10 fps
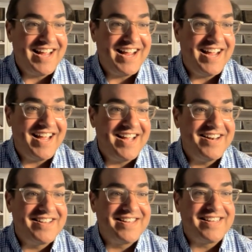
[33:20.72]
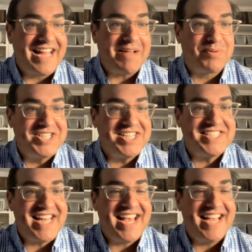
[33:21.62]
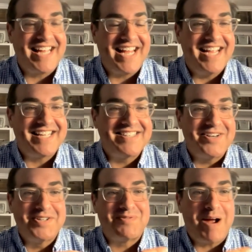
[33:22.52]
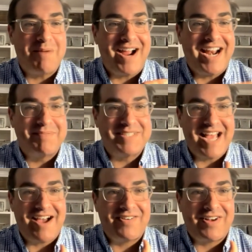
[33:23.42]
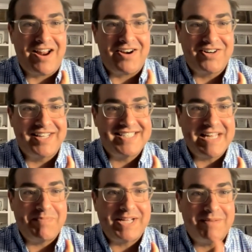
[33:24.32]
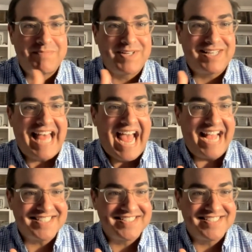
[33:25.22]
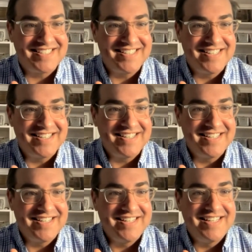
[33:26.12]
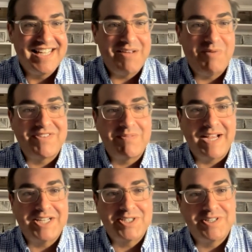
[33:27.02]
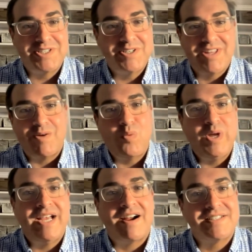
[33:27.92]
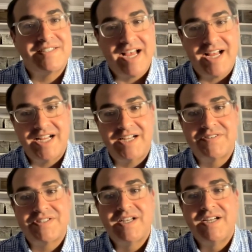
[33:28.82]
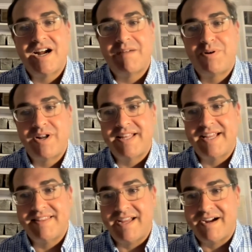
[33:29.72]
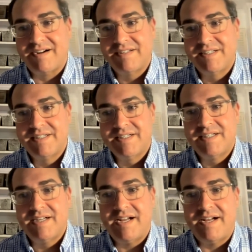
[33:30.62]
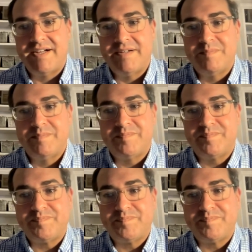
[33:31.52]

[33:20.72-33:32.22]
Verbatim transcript: And like Bridget said, like those rubber items now on her list have become glass. And we have to make sure too that we ourselves are putting that there. Um,